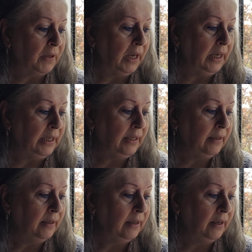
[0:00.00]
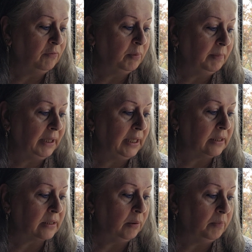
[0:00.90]
I have been making
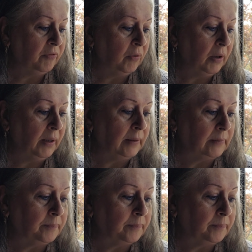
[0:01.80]
soap for